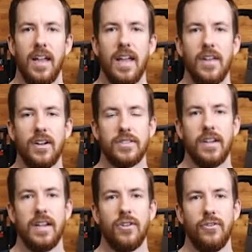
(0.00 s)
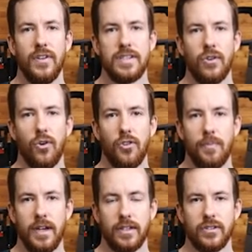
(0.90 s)
and that I was going to need to go visit an
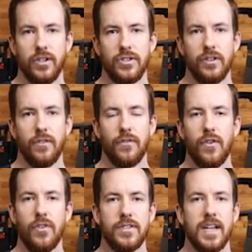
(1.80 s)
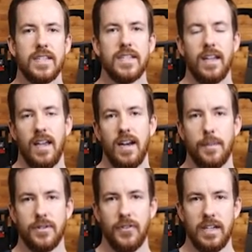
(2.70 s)
orthopedic surgeon for further testing and
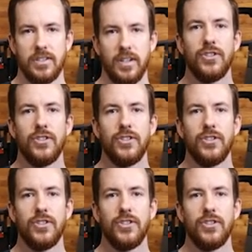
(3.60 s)
observation.